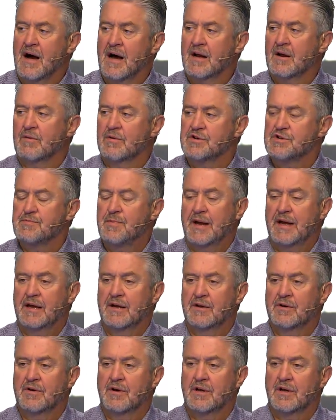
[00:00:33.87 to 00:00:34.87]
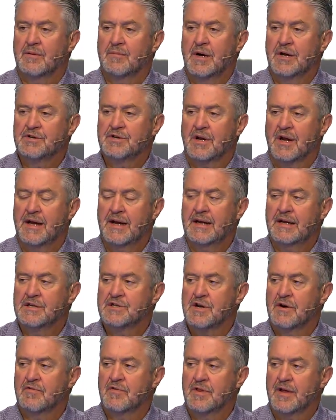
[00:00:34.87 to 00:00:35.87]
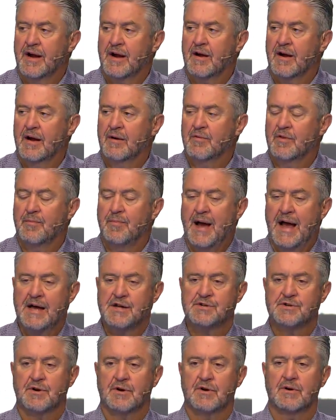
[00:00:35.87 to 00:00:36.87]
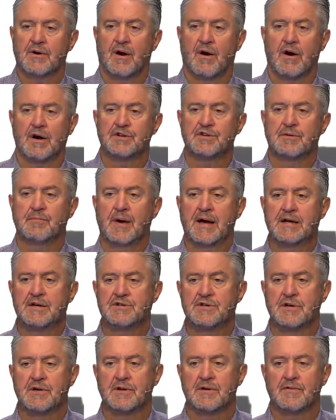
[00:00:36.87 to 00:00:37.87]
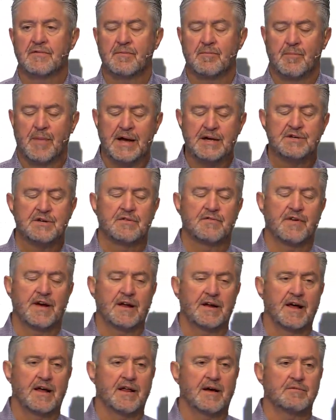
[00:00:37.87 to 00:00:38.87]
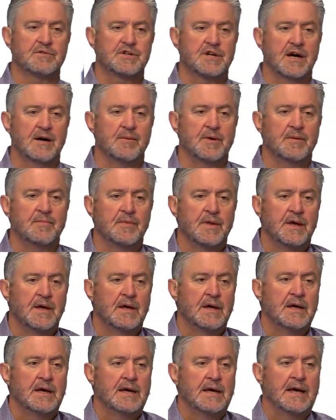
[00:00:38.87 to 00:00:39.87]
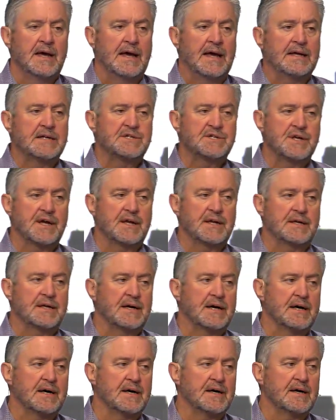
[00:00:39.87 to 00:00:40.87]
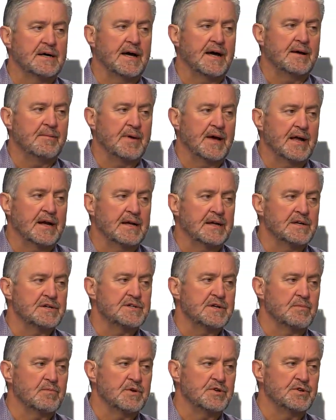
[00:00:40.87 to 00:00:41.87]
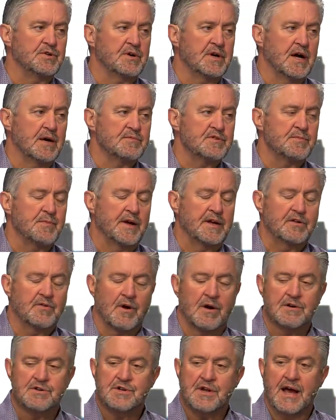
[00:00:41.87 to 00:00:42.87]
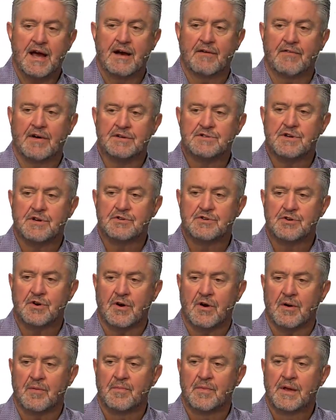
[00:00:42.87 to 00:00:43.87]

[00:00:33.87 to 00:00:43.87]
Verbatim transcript: was speaking to a bunch of ladies over there, and when the pastor, Archie Mason found out I was coming, he said, hey, man, he said, would you come speak to our staff? I said, sure.